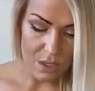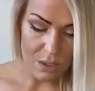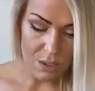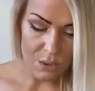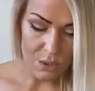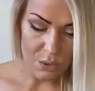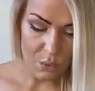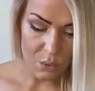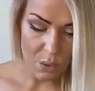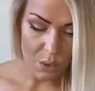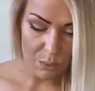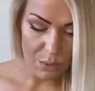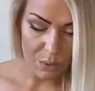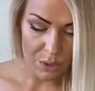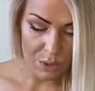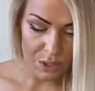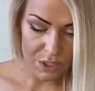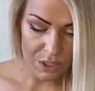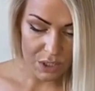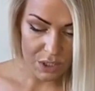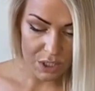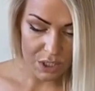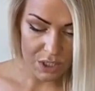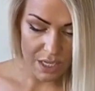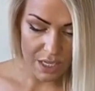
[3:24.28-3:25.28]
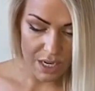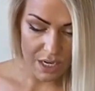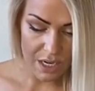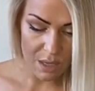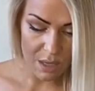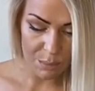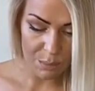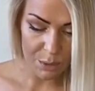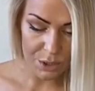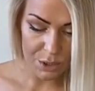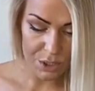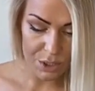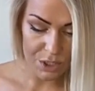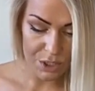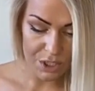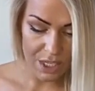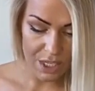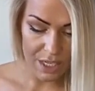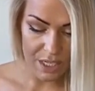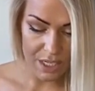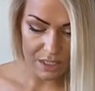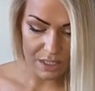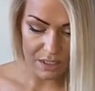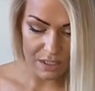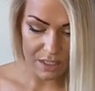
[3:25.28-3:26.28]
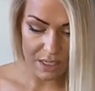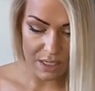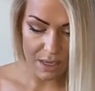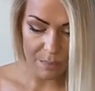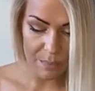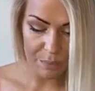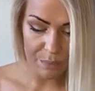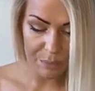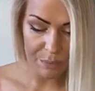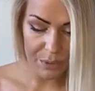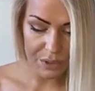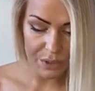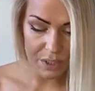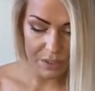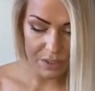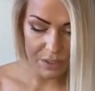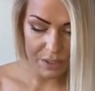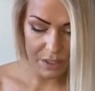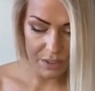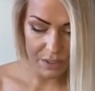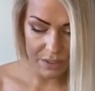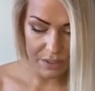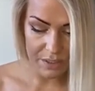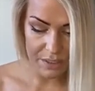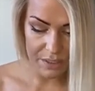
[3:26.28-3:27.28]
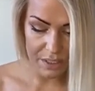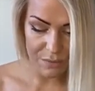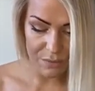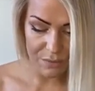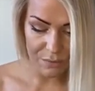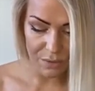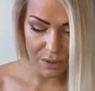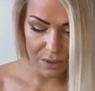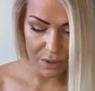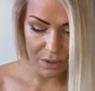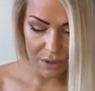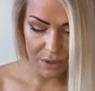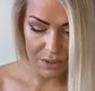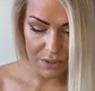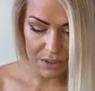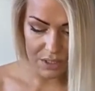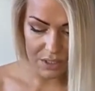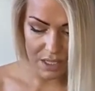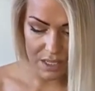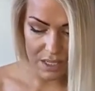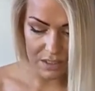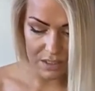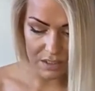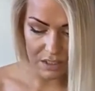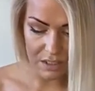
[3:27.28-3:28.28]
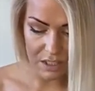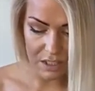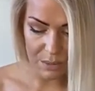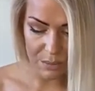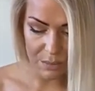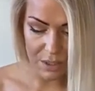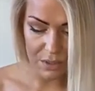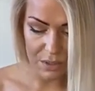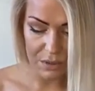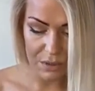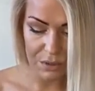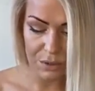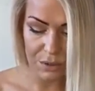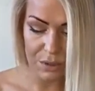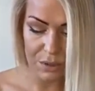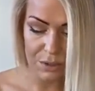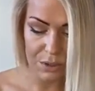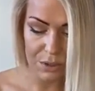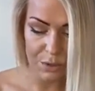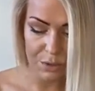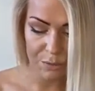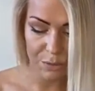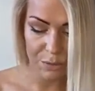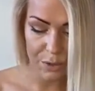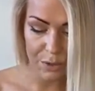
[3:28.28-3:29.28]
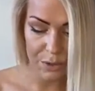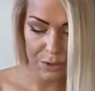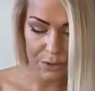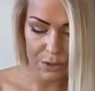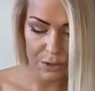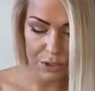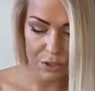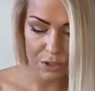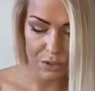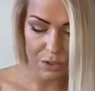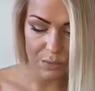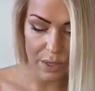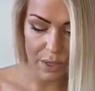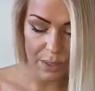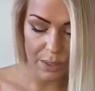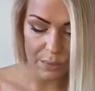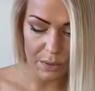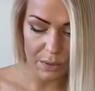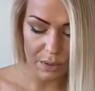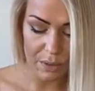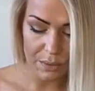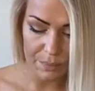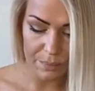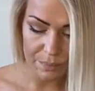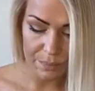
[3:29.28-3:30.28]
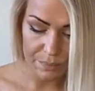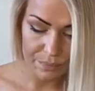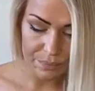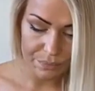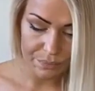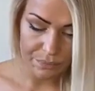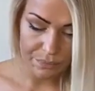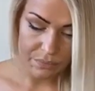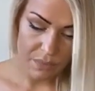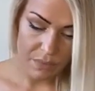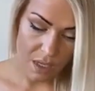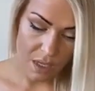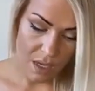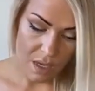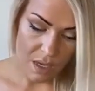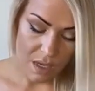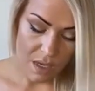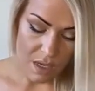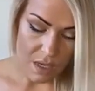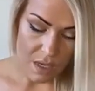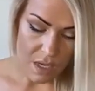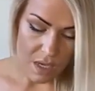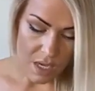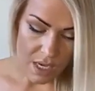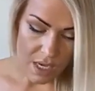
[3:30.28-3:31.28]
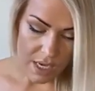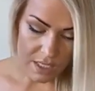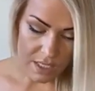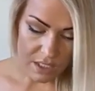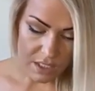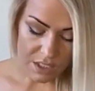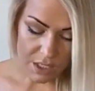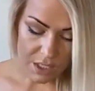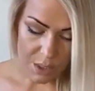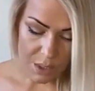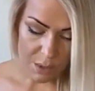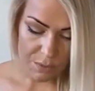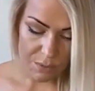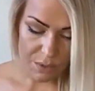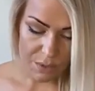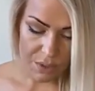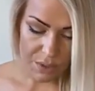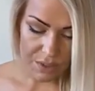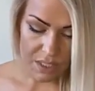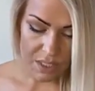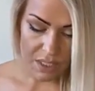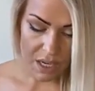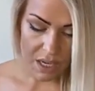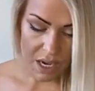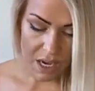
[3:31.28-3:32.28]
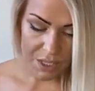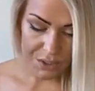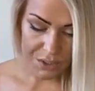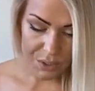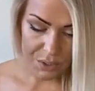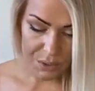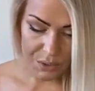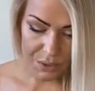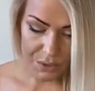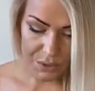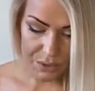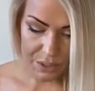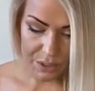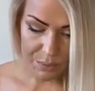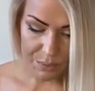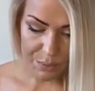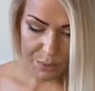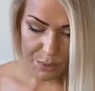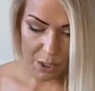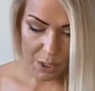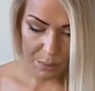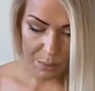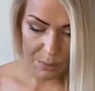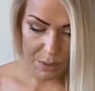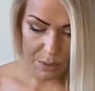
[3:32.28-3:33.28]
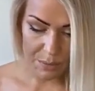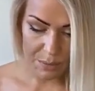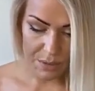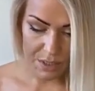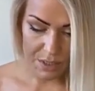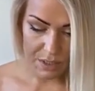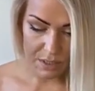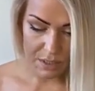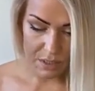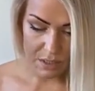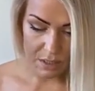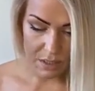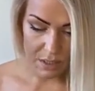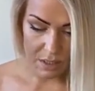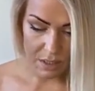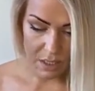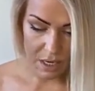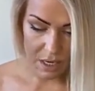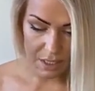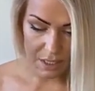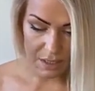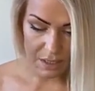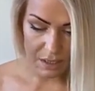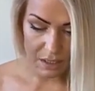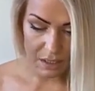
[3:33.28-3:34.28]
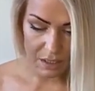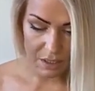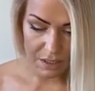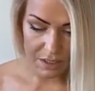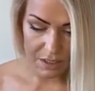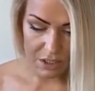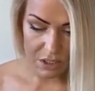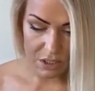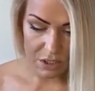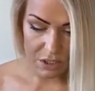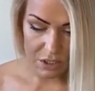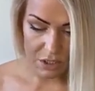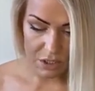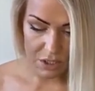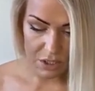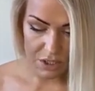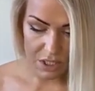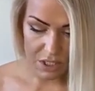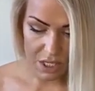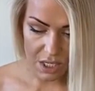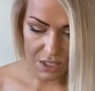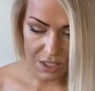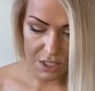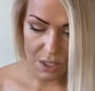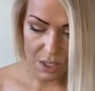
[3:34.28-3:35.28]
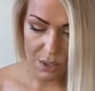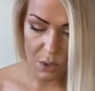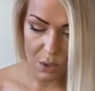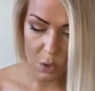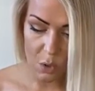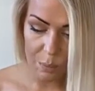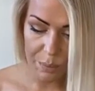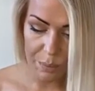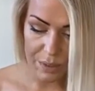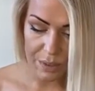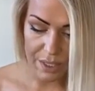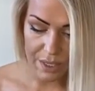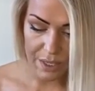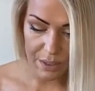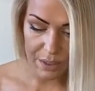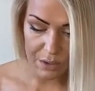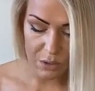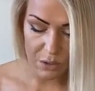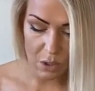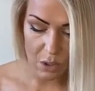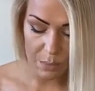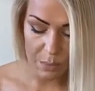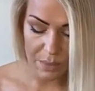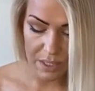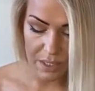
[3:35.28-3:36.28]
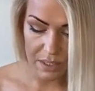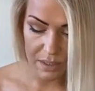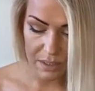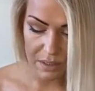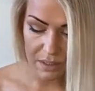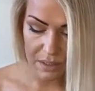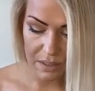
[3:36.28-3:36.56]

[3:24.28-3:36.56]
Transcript: to a more sustainable society, but inherently flawed and detrimental to further survival. Instead of looking at our current problems at large, such as global economic,